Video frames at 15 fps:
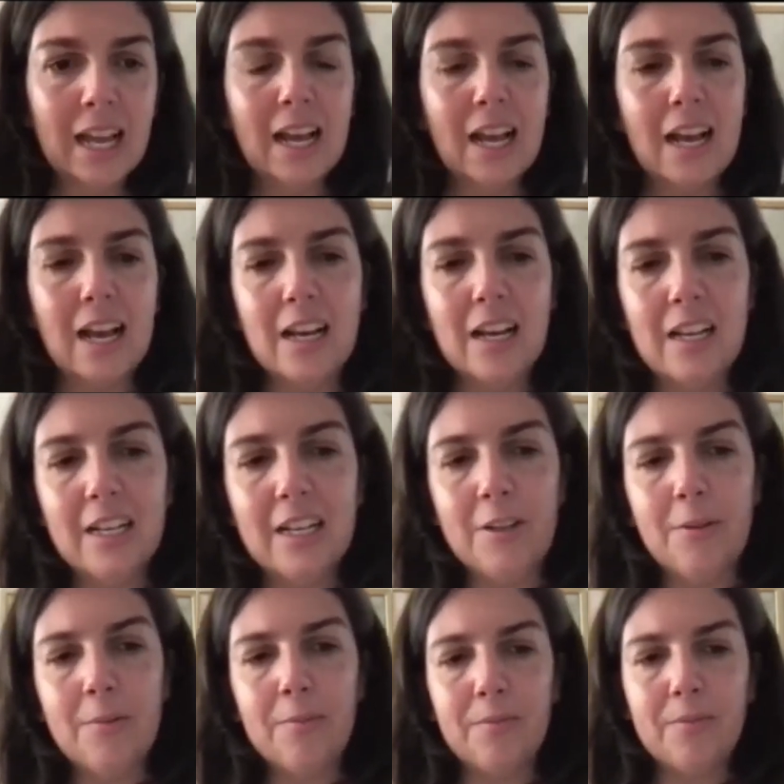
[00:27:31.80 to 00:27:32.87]

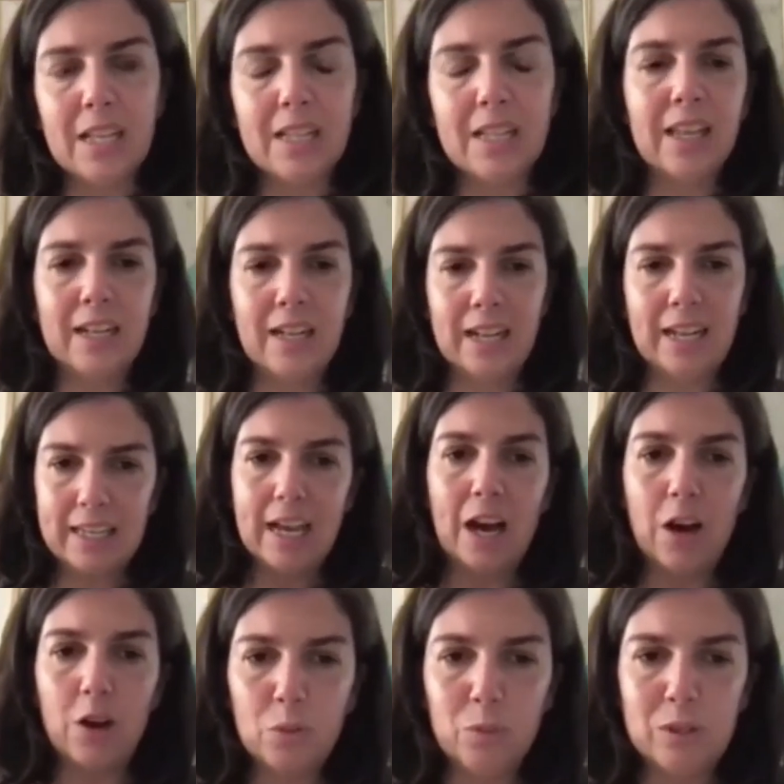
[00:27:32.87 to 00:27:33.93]
then like,
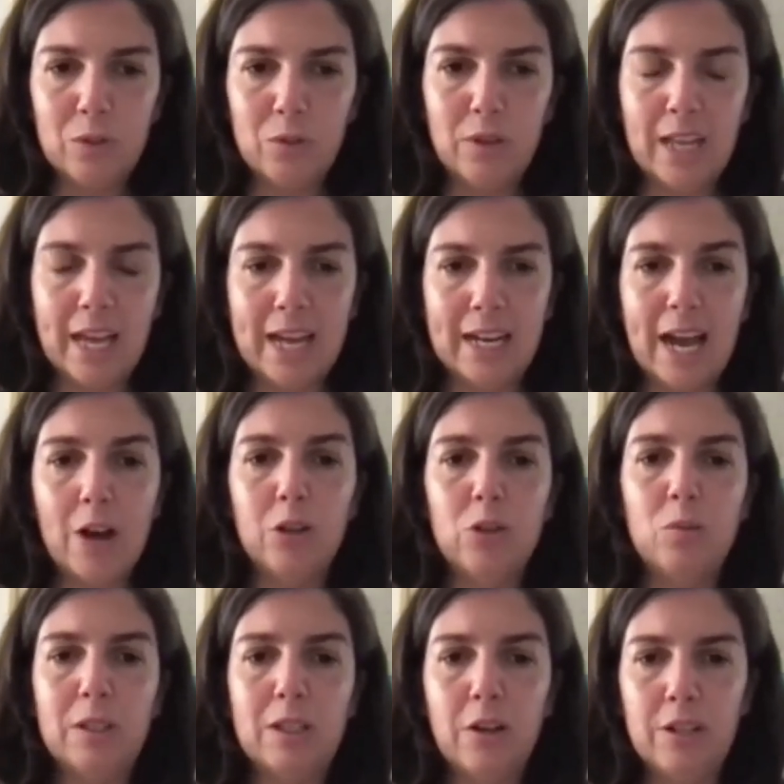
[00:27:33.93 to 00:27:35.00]
how do we do that? How do
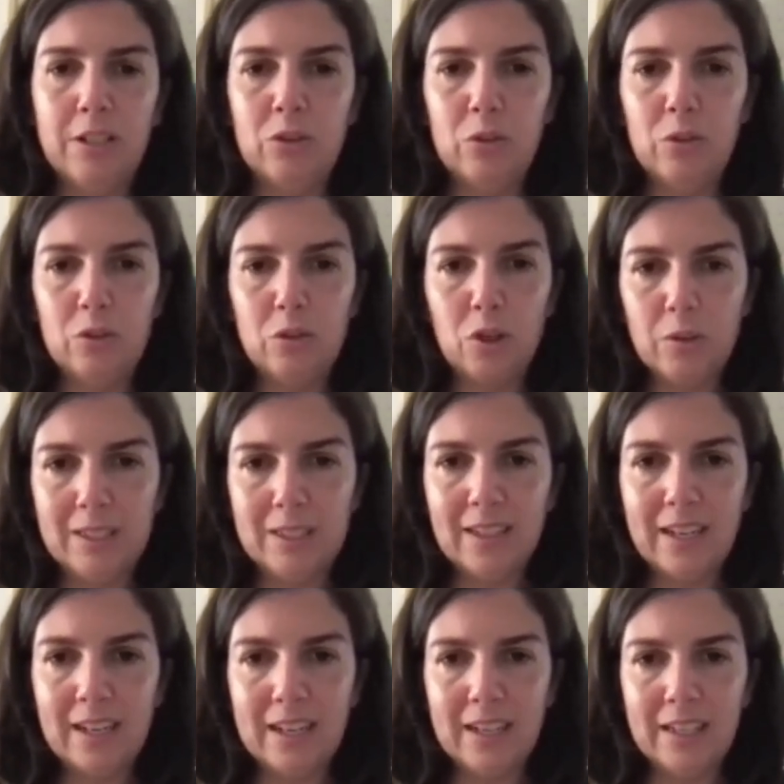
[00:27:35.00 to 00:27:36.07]
we go into
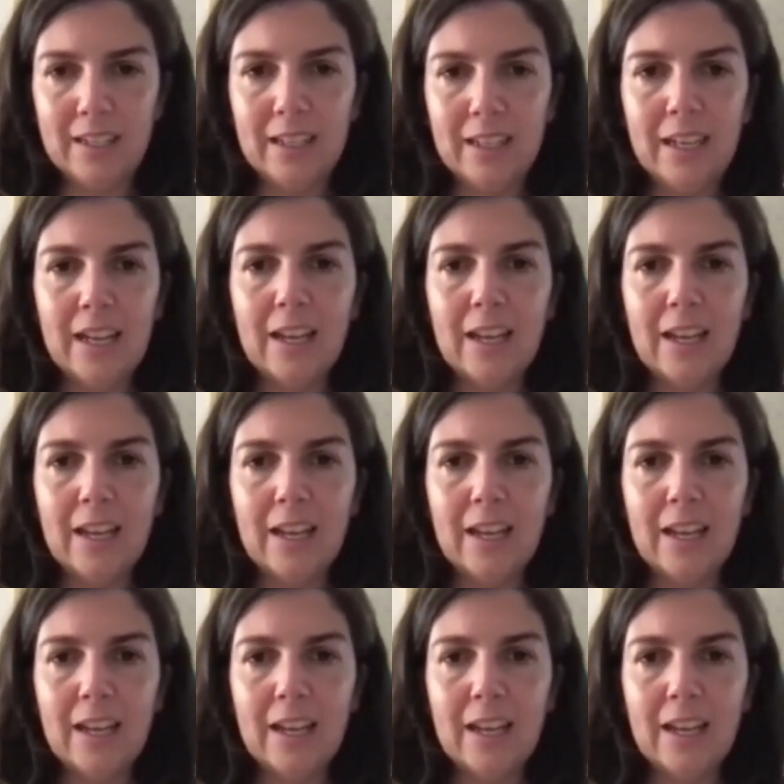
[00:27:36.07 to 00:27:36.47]
storytelling?